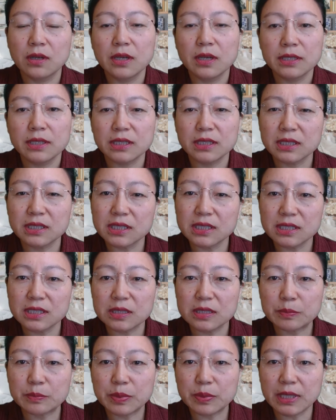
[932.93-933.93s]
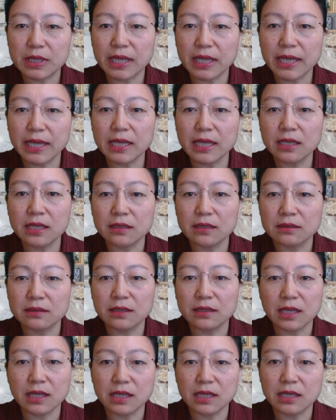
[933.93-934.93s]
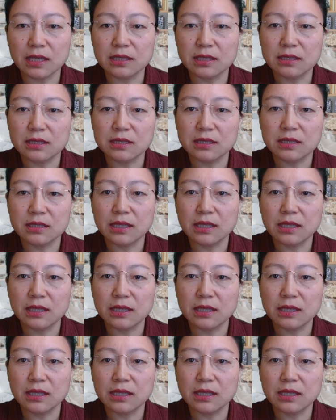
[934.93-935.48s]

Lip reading: The displaying is